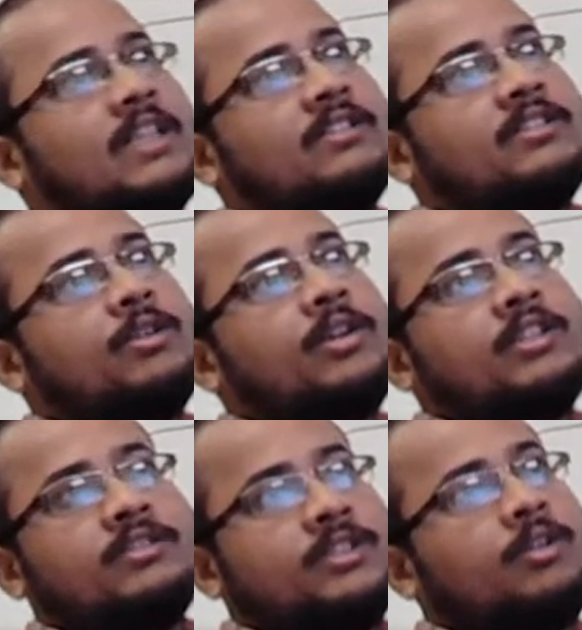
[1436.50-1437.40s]
than 0 it
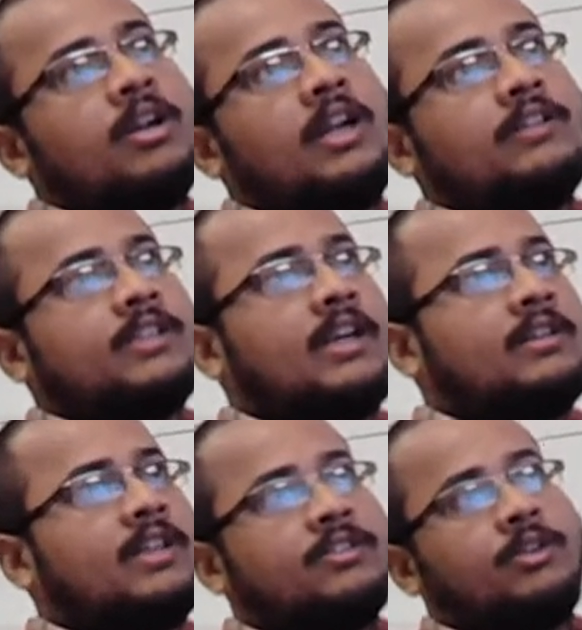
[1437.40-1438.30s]
is 0 and less greater
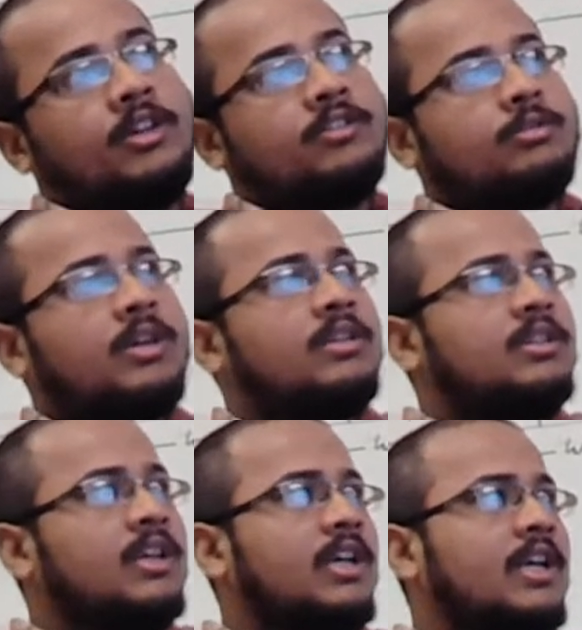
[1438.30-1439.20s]
than 0 it is 1.
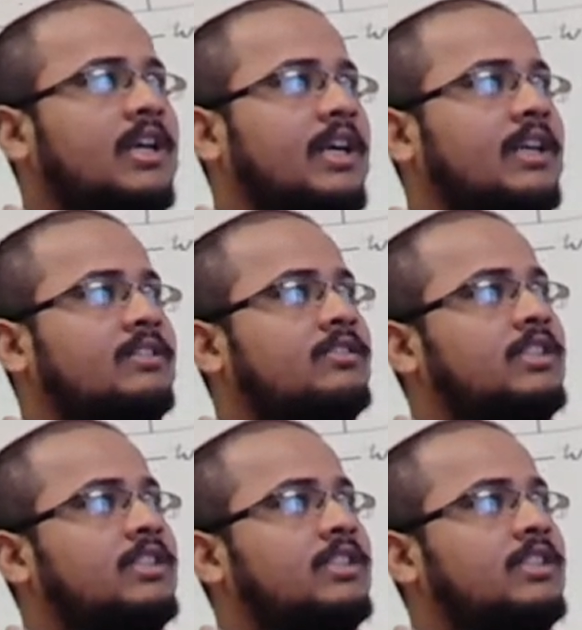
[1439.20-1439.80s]
It is a